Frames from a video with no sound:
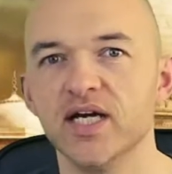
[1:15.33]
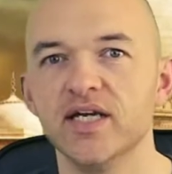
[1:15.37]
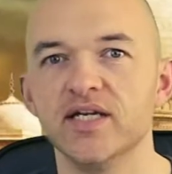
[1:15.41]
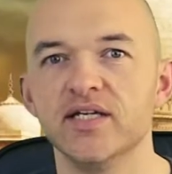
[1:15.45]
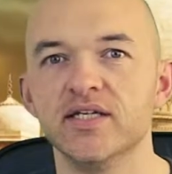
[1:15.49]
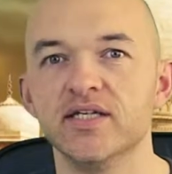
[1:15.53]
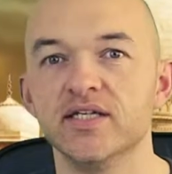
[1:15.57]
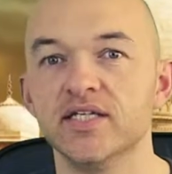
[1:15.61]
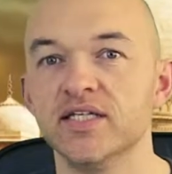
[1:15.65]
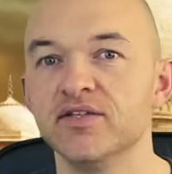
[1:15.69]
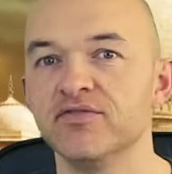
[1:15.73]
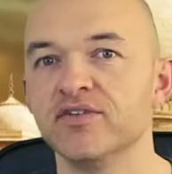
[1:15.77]

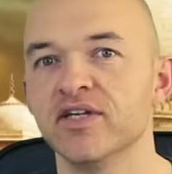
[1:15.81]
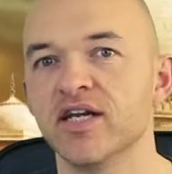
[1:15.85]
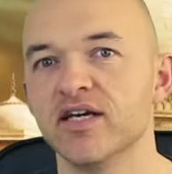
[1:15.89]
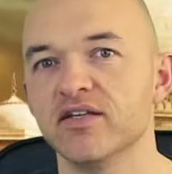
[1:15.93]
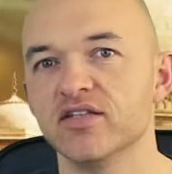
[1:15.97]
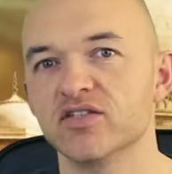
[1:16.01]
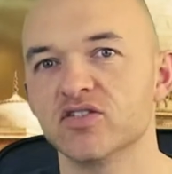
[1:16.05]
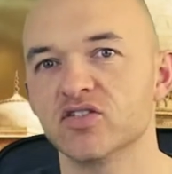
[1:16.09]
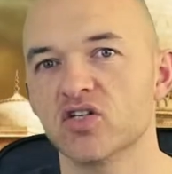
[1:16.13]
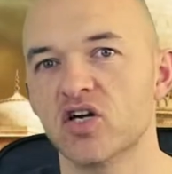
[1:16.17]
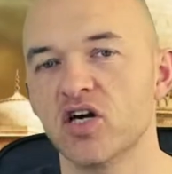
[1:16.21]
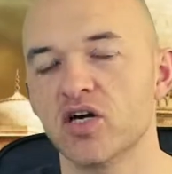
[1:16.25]
And even
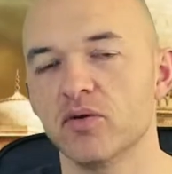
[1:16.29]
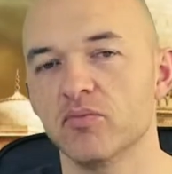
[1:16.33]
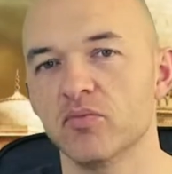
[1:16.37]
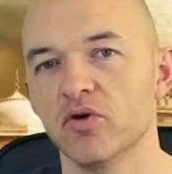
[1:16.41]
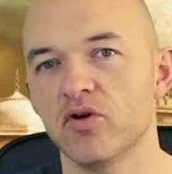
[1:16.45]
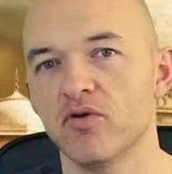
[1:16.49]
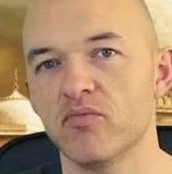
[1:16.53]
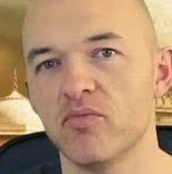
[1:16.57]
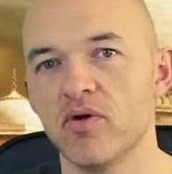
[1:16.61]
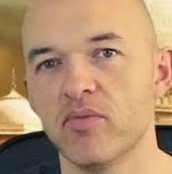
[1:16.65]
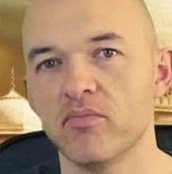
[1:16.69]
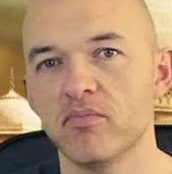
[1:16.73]
at the time,
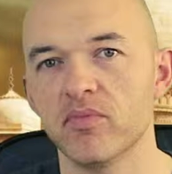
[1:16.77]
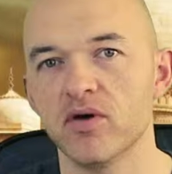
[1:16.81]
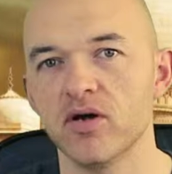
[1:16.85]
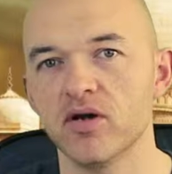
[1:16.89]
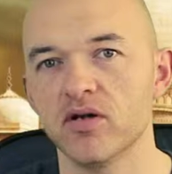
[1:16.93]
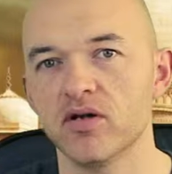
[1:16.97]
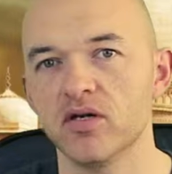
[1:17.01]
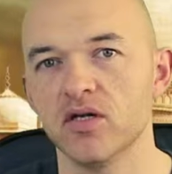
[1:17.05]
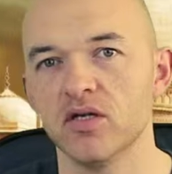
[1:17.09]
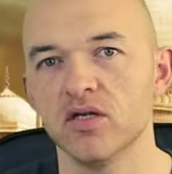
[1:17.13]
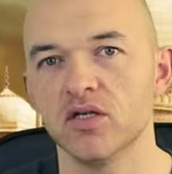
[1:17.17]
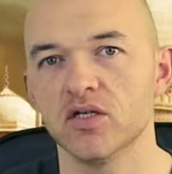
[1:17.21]
I
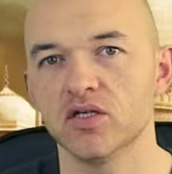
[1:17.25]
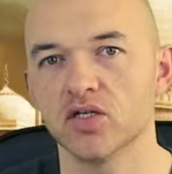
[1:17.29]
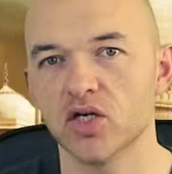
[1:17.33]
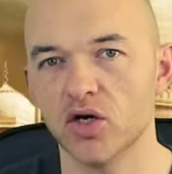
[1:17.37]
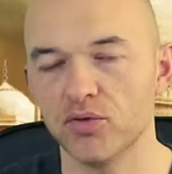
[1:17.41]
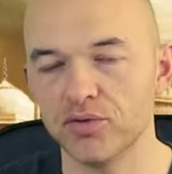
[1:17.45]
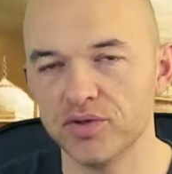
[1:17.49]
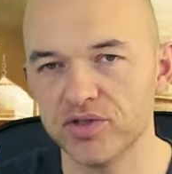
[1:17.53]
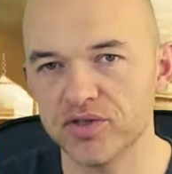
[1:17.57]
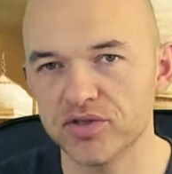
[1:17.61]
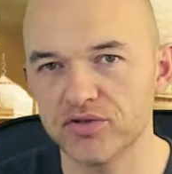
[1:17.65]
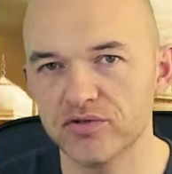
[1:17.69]
remember
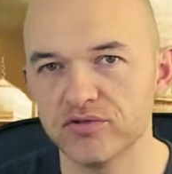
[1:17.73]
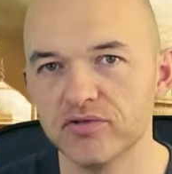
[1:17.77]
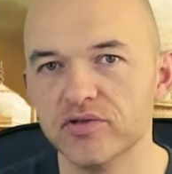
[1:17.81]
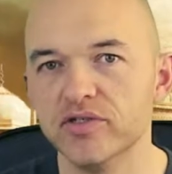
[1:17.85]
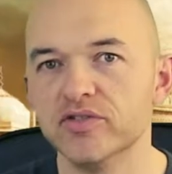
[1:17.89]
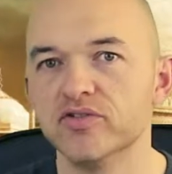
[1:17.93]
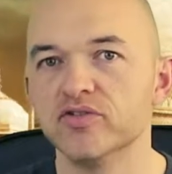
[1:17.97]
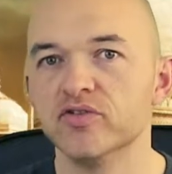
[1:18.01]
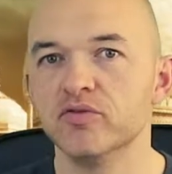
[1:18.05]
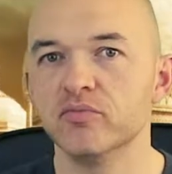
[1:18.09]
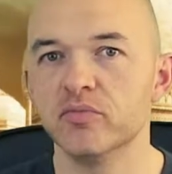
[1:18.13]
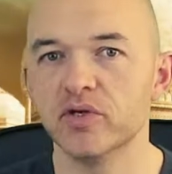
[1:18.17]
going through
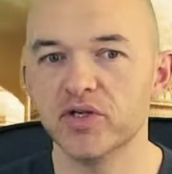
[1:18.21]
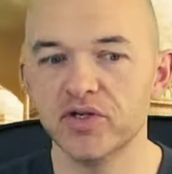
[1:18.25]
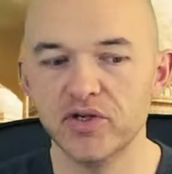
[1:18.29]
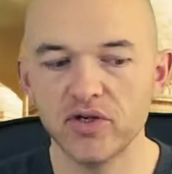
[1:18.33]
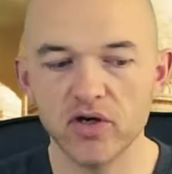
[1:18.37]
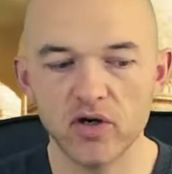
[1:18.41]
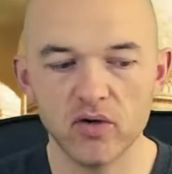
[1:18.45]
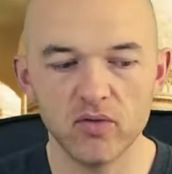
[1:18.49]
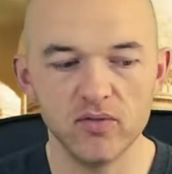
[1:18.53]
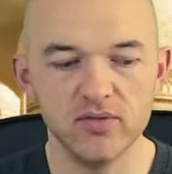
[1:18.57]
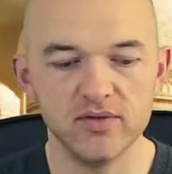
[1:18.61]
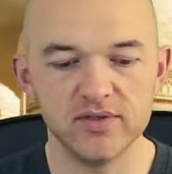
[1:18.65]
it, doing my
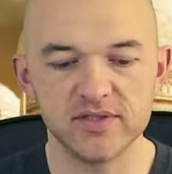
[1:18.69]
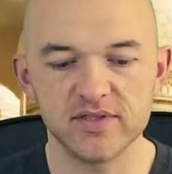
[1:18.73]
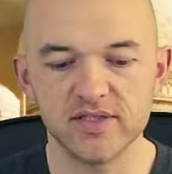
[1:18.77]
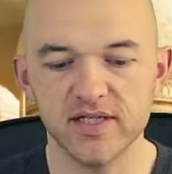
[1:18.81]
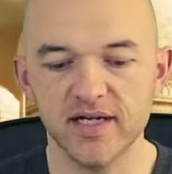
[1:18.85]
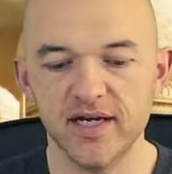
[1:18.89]
notes,